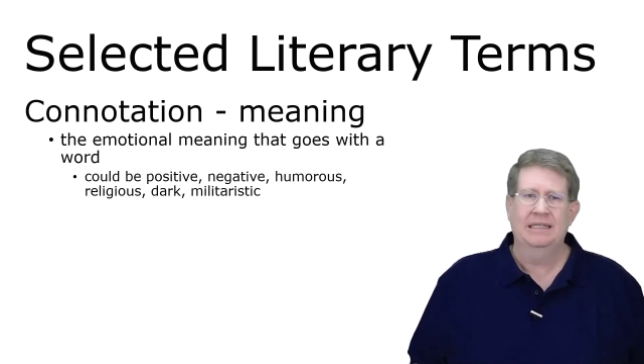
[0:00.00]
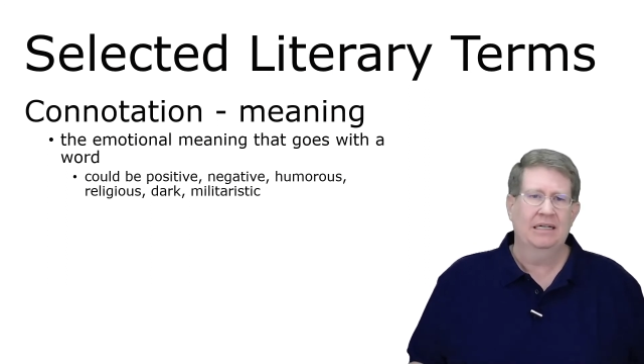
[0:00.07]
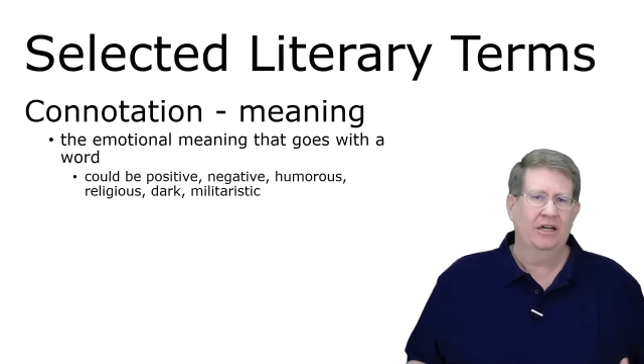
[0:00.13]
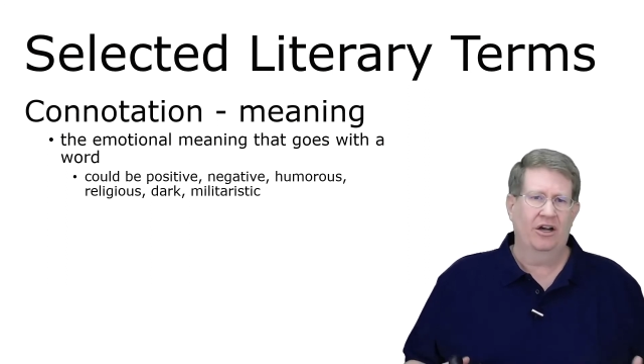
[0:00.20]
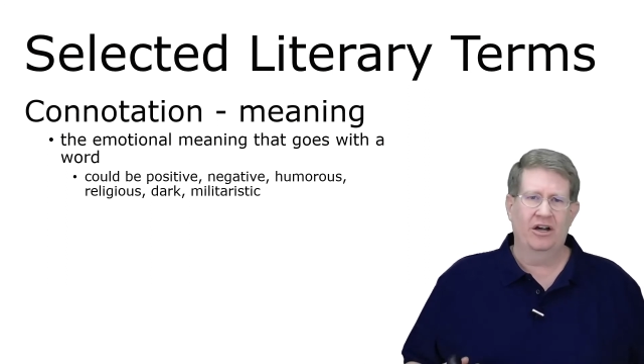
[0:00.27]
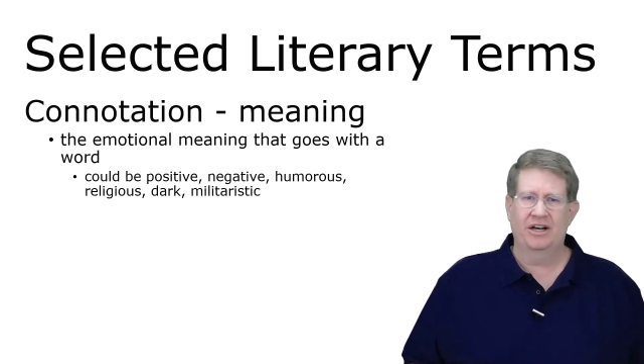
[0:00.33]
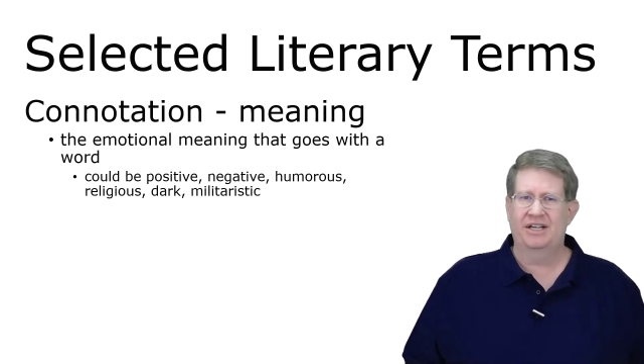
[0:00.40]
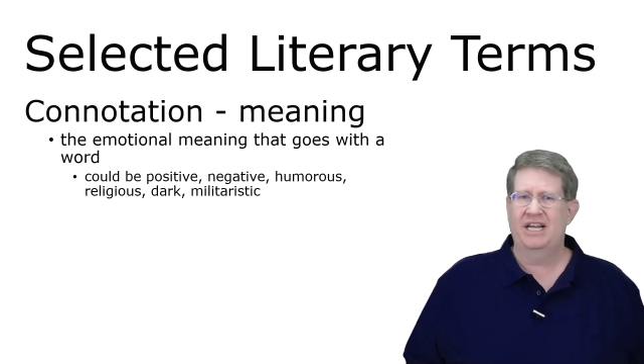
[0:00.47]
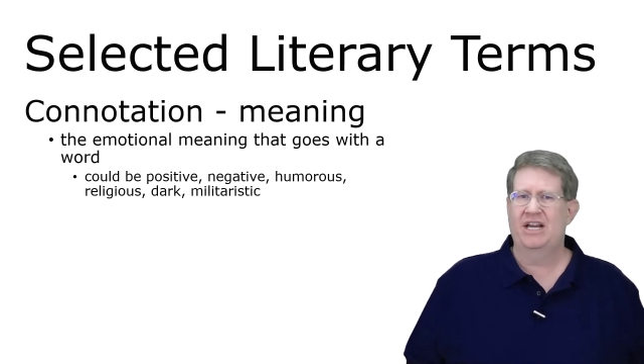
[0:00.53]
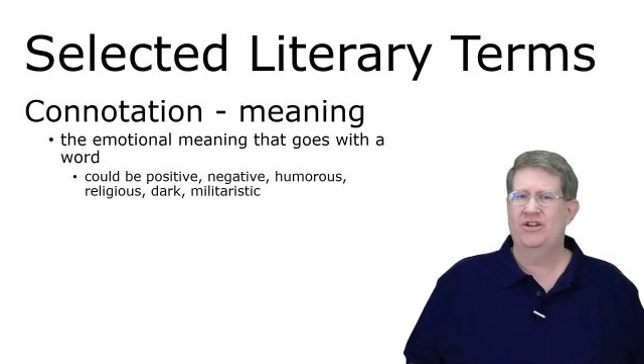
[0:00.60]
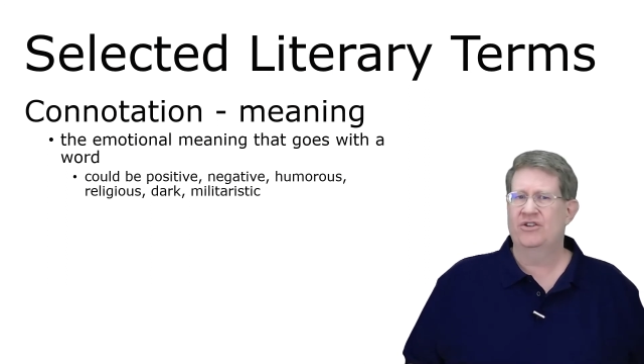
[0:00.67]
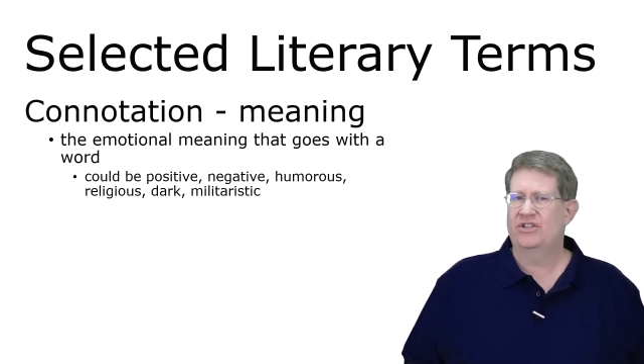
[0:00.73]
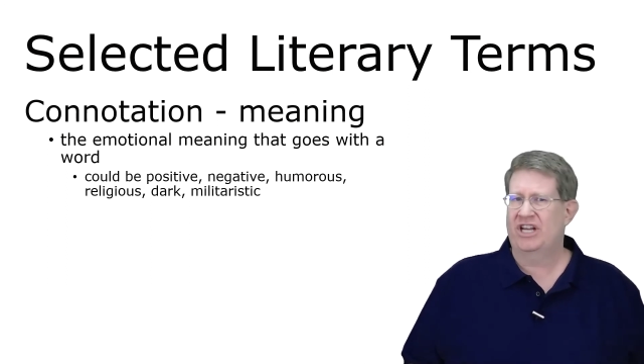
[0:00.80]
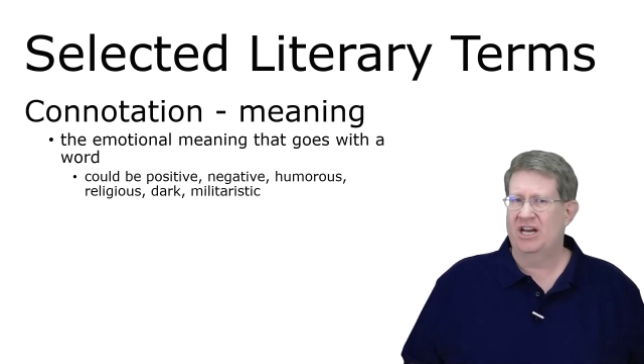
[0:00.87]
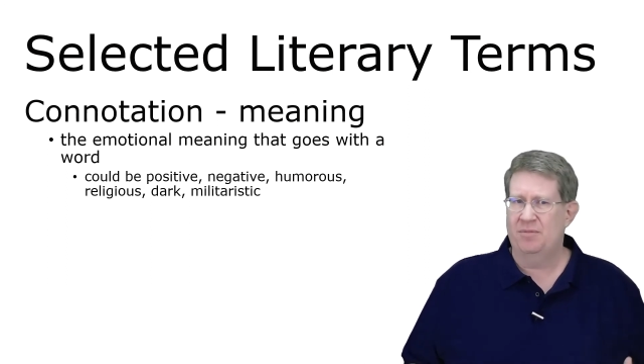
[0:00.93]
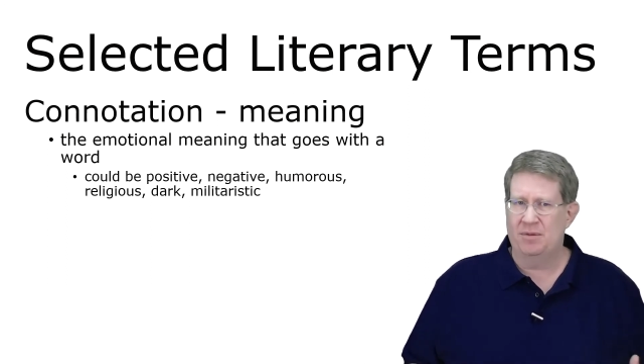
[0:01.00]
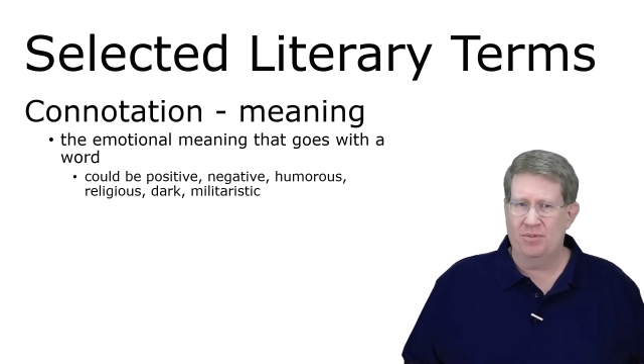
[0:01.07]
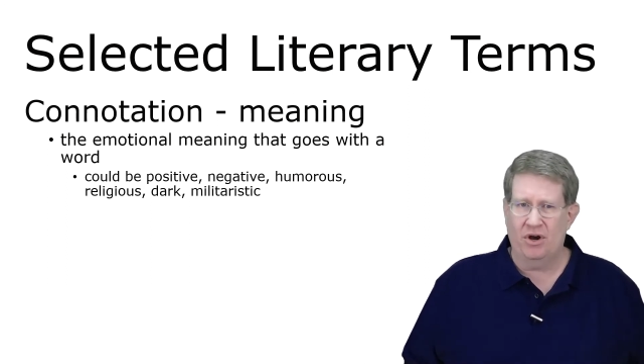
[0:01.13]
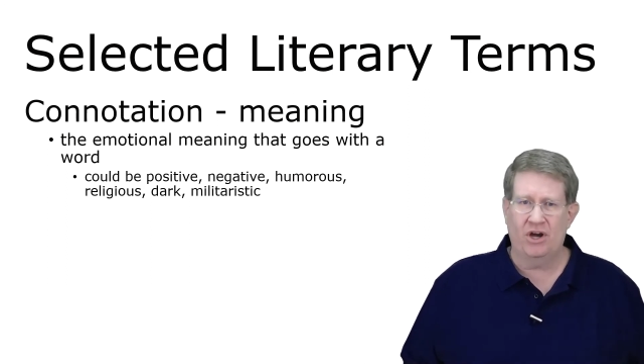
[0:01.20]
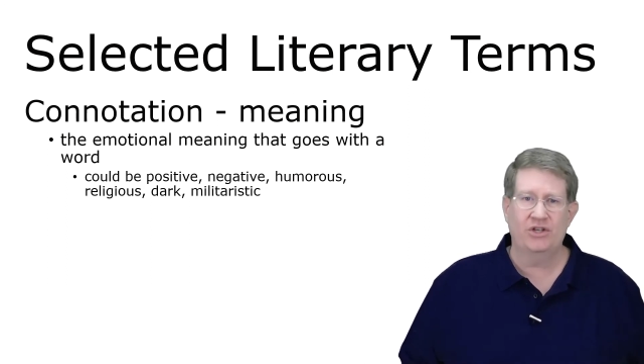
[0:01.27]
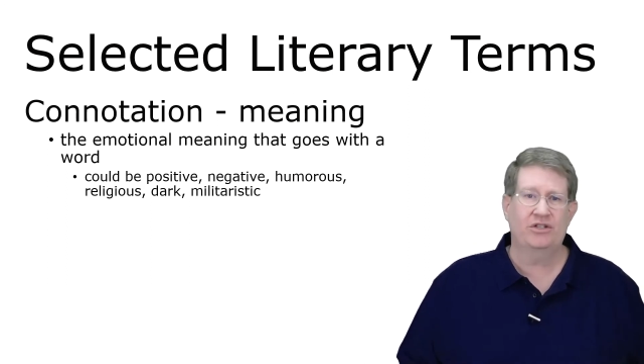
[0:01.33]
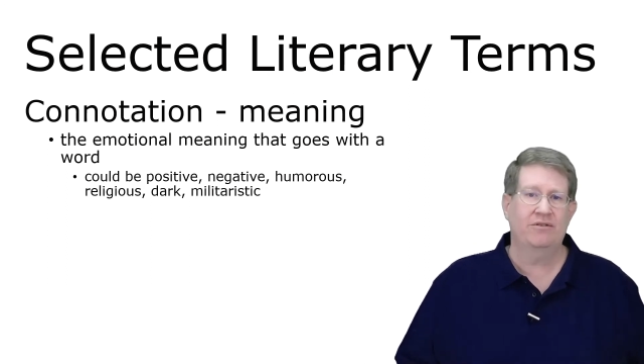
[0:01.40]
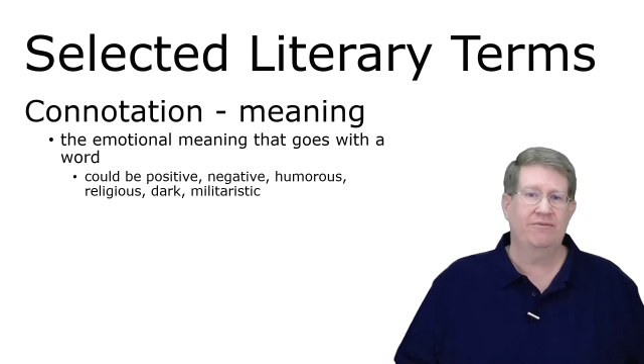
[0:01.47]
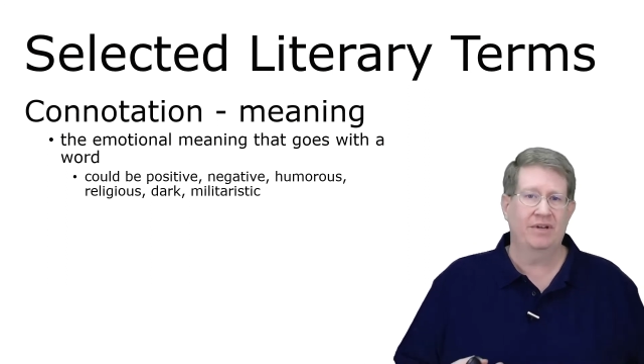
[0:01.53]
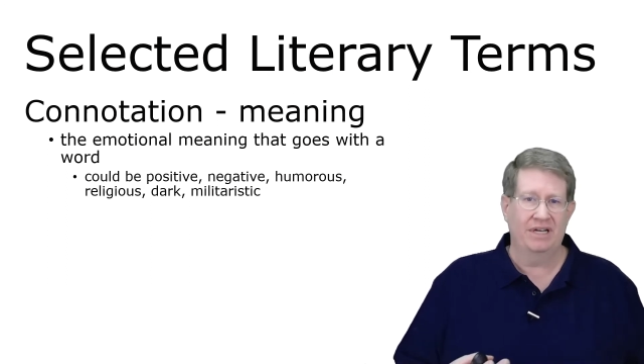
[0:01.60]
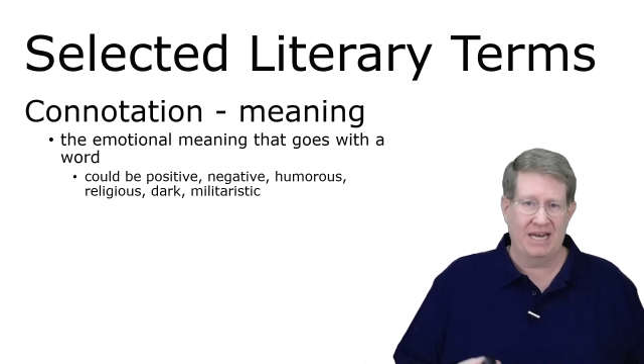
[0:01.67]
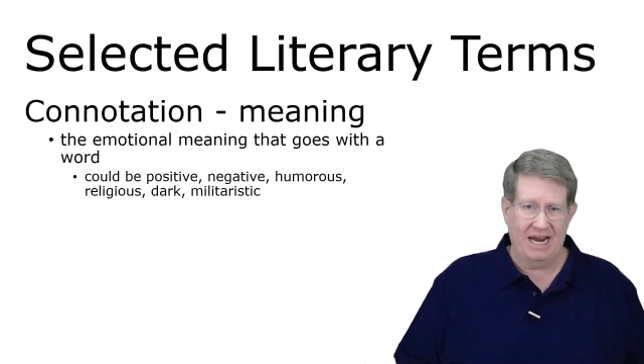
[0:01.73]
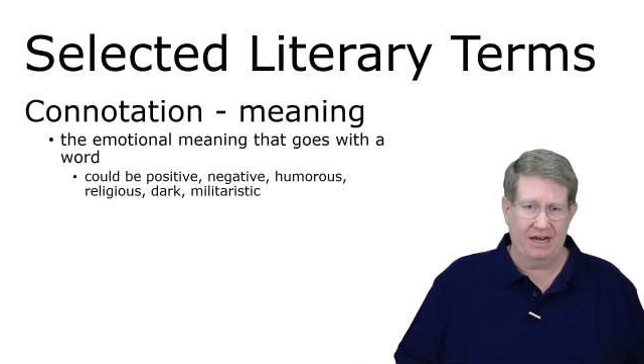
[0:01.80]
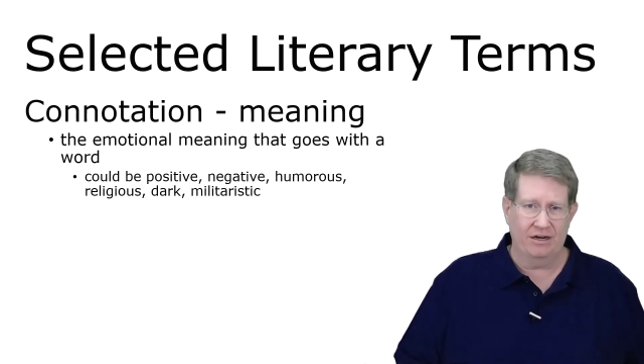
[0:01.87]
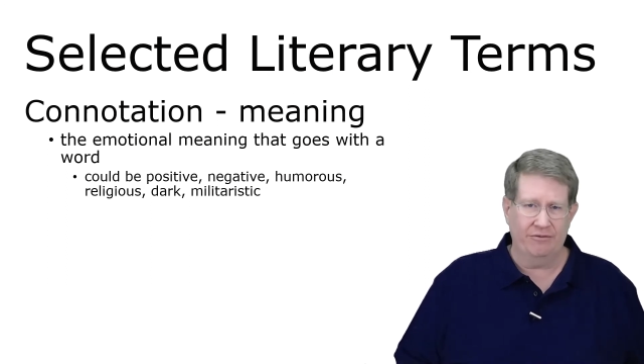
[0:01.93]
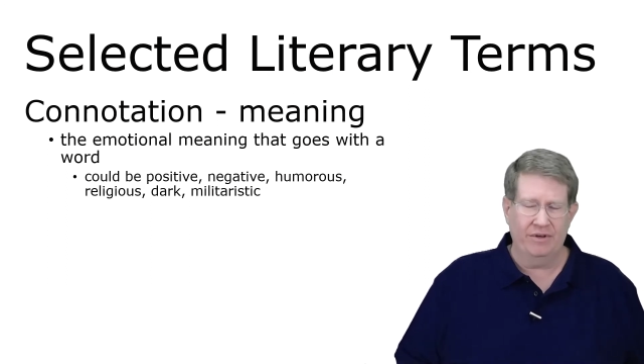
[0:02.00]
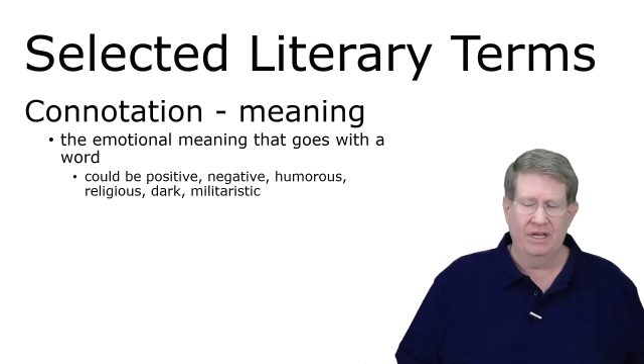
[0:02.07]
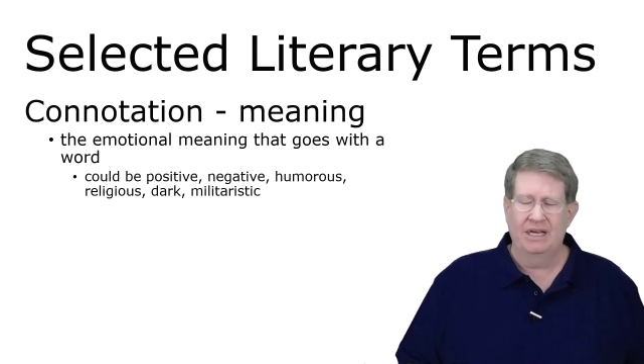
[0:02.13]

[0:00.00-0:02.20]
Connotations can be positive and negative.